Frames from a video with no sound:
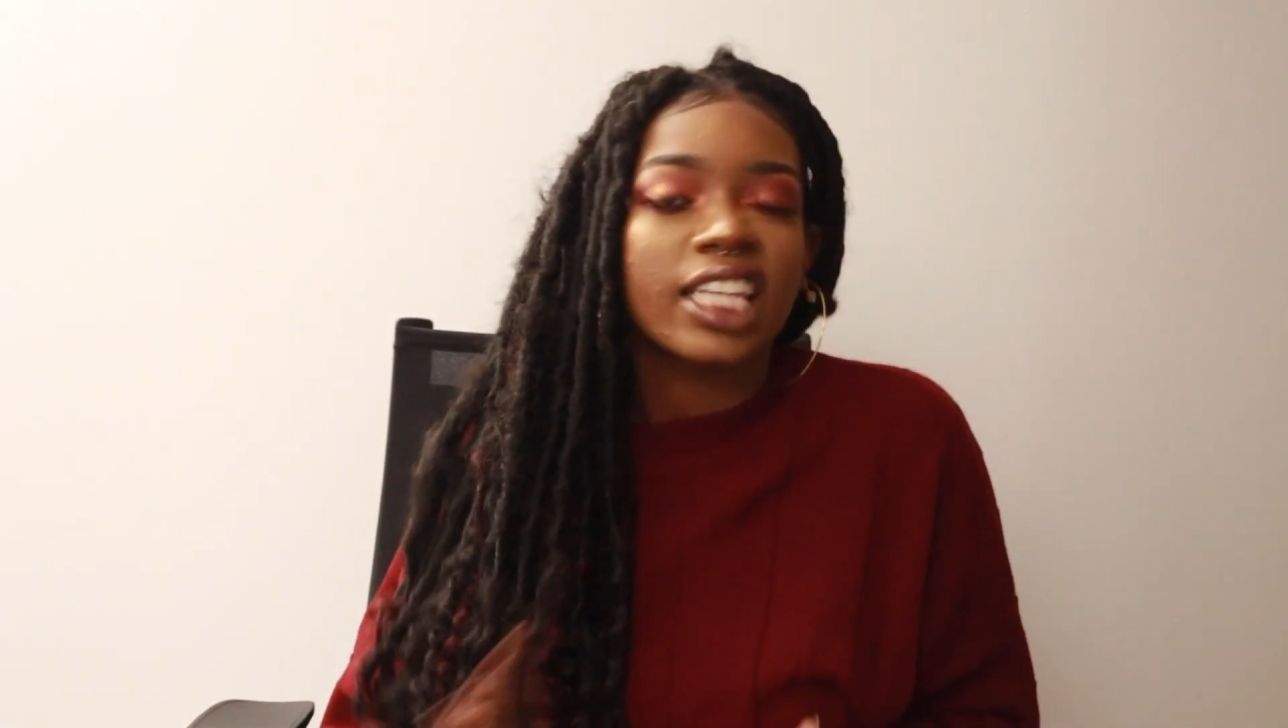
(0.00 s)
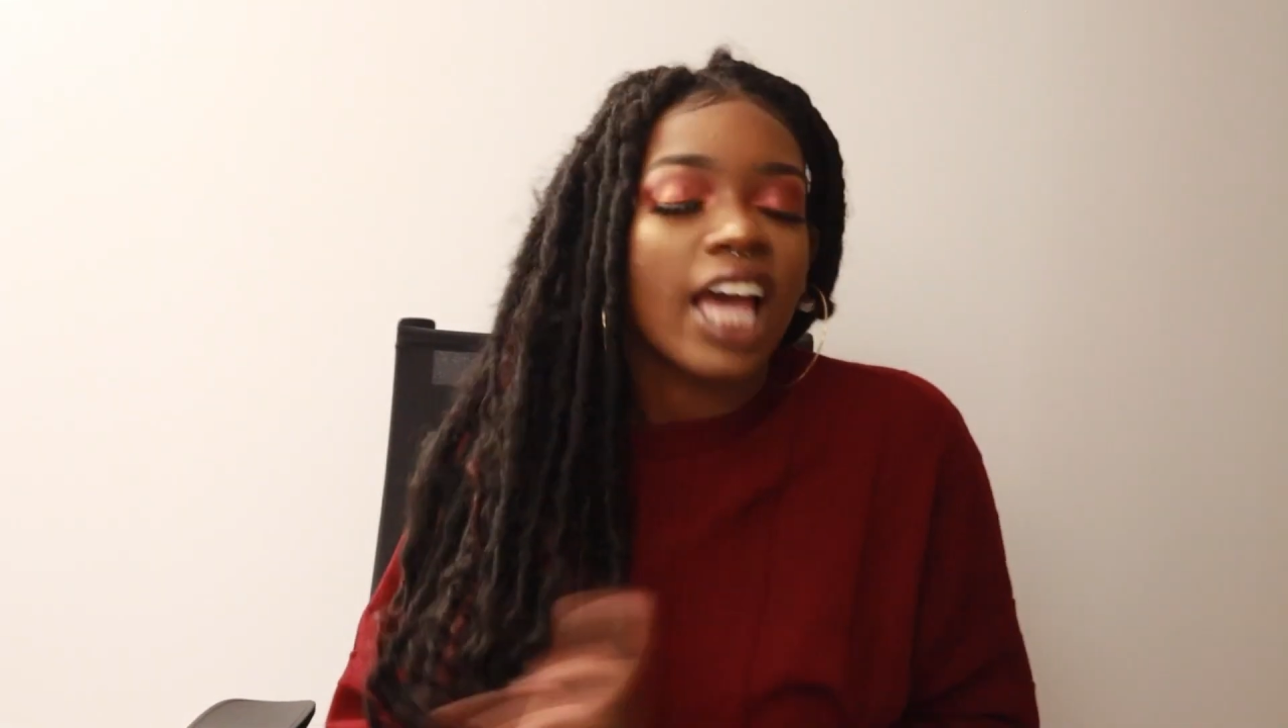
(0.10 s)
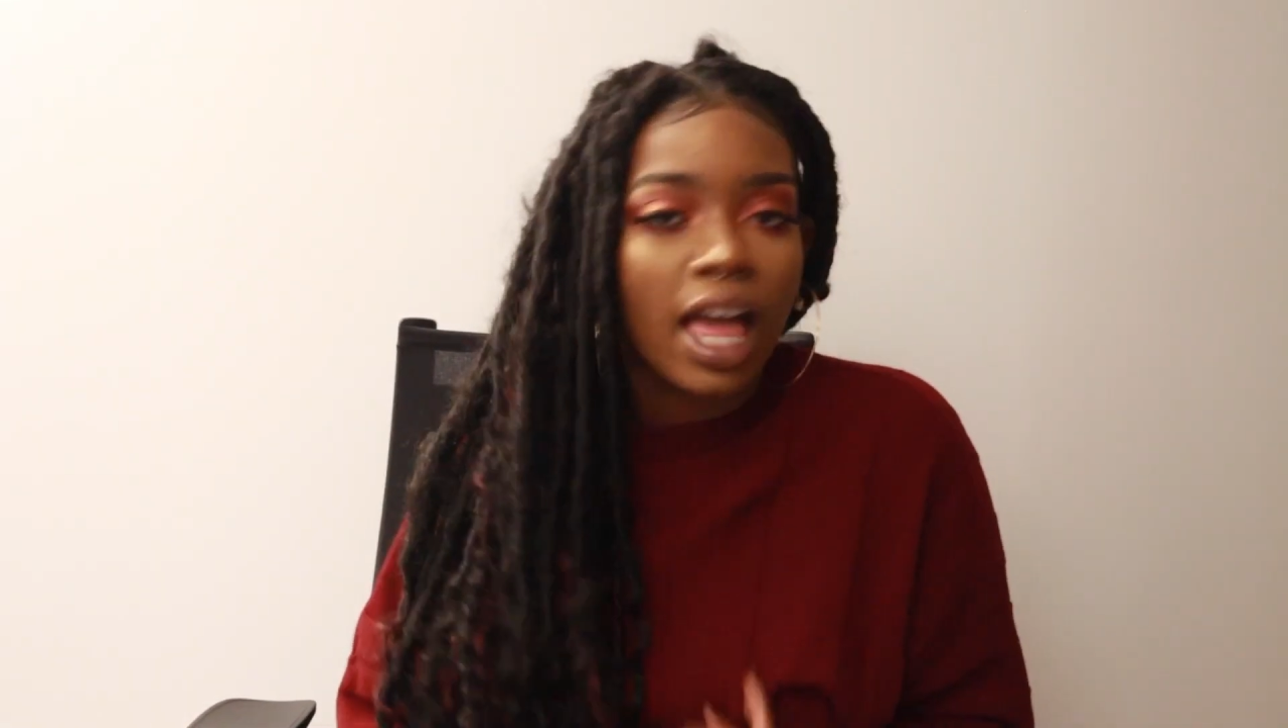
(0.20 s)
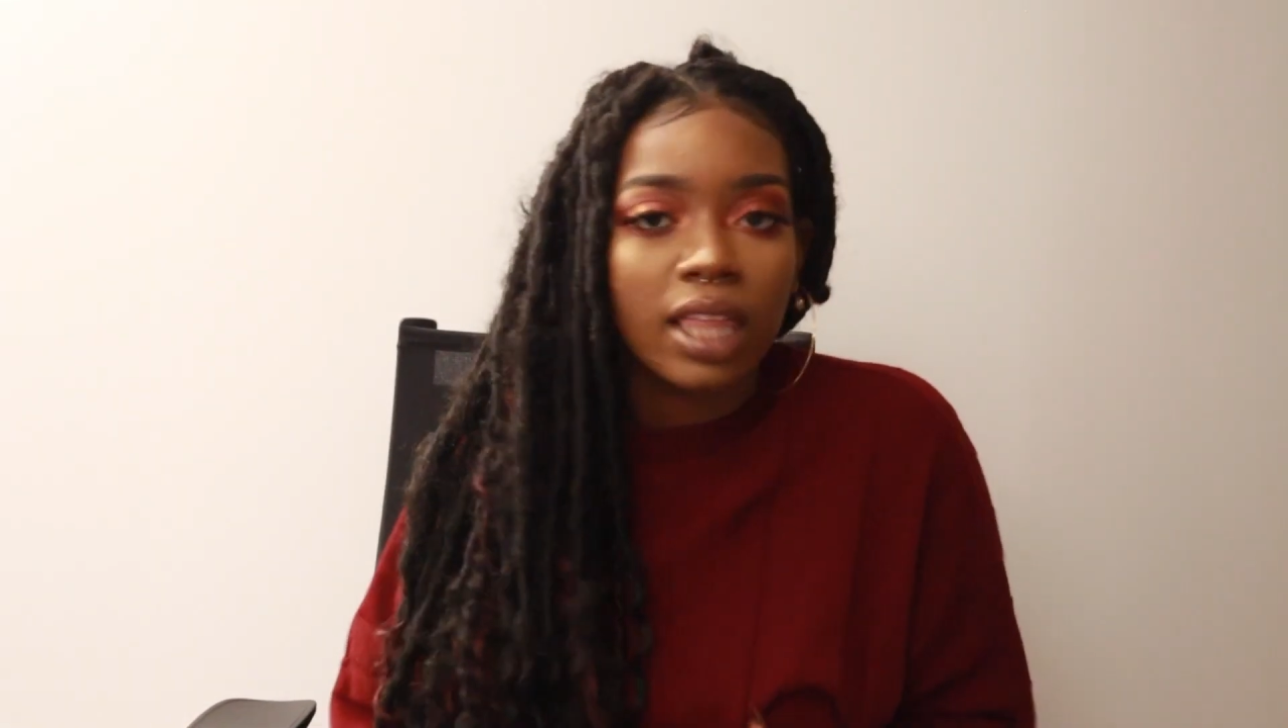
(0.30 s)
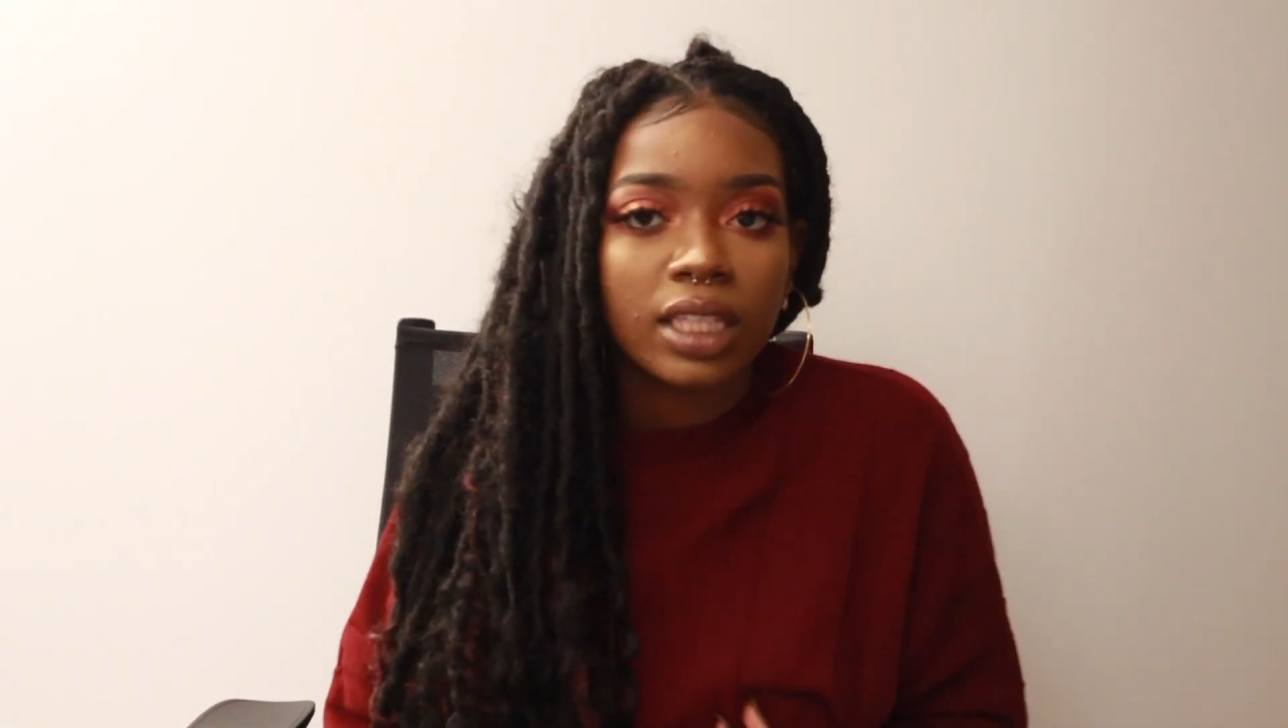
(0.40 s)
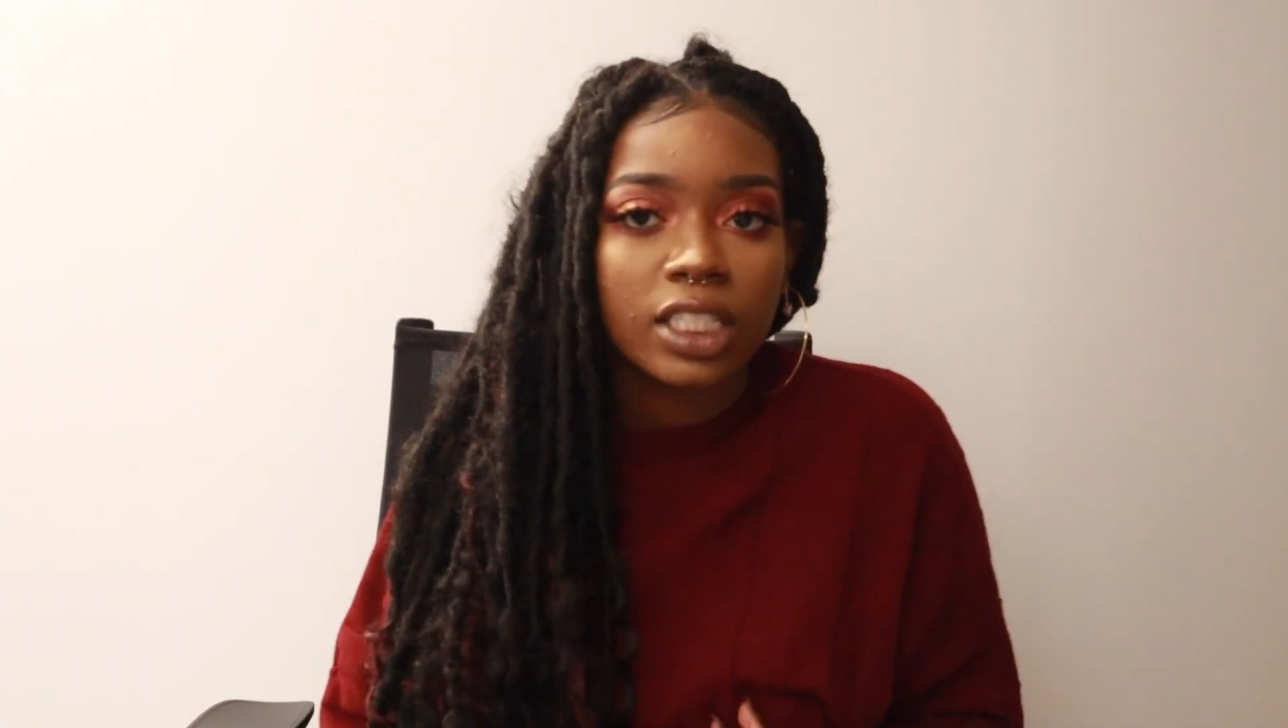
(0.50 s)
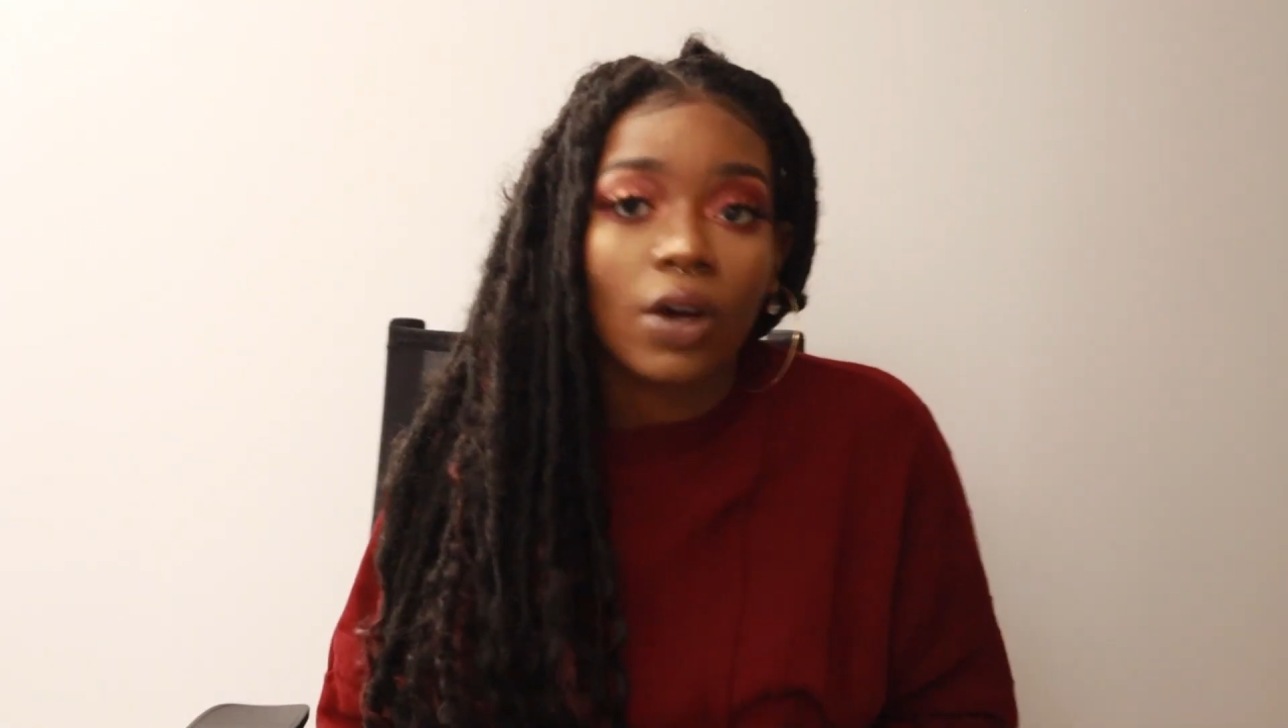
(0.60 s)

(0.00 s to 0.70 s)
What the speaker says: 10th.